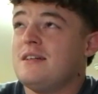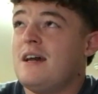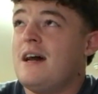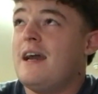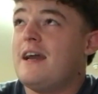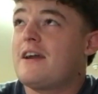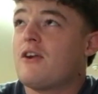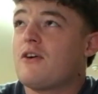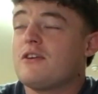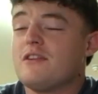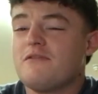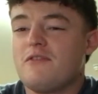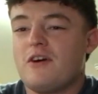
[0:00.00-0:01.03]
8 o'clock
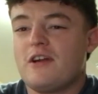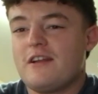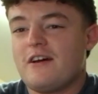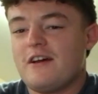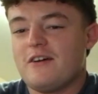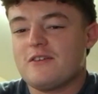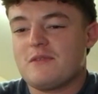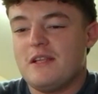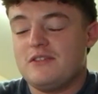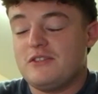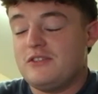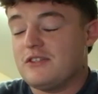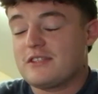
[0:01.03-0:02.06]
on the Friday night. I was
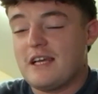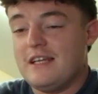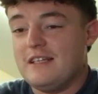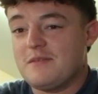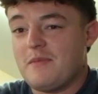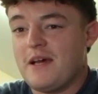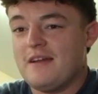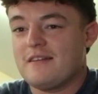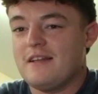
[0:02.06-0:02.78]
literally just getting into bed,